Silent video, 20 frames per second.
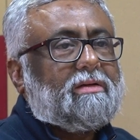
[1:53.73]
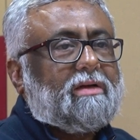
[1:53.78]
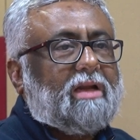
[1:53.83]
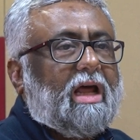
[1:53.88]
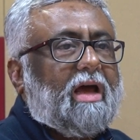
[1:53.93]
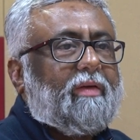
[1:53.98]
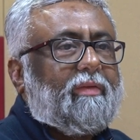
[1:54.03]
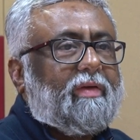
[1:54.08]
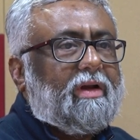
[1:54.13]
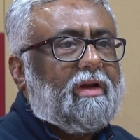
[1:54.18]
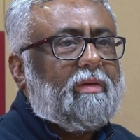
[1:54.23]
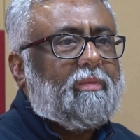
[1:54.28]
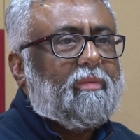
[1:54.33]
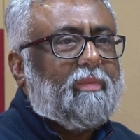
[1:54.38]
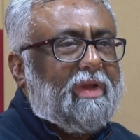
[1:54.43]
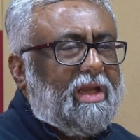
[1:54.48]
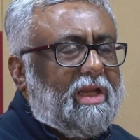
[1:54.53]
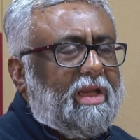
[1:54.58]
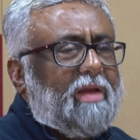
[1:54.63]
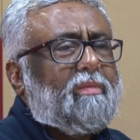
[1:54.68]
travel
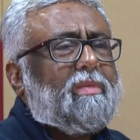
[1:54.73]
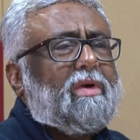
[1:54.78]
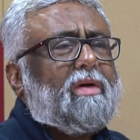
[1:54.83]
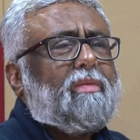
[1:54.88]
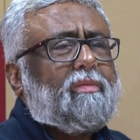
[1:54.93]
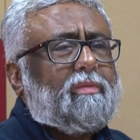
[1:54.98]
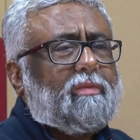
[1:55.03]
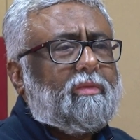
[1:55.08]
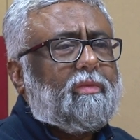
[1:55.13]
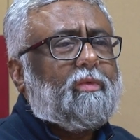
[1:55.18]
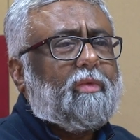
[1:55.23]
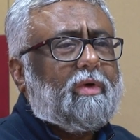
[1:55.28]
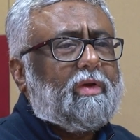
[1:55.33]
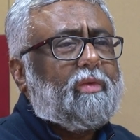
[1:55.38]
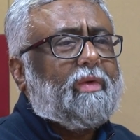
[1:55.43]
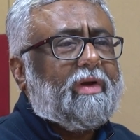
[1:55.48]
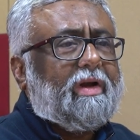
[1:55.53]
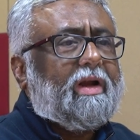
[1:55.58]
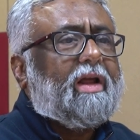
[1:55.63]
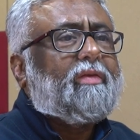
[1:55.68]
minimum
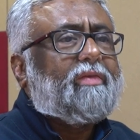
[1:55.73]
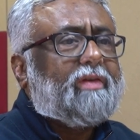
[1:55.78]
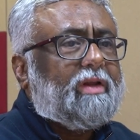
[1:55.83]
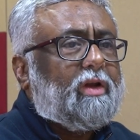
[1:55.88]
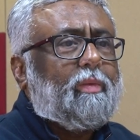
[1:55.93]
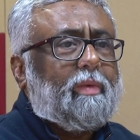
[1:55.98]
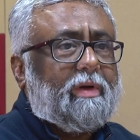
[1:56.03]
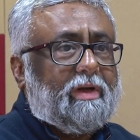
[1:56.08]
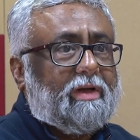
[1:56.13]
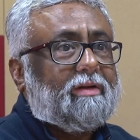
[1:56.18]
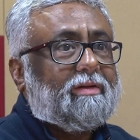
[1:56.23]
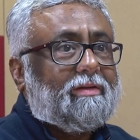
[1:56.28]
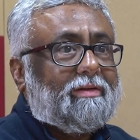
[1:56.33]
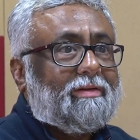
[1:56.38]
1.5 kilometer.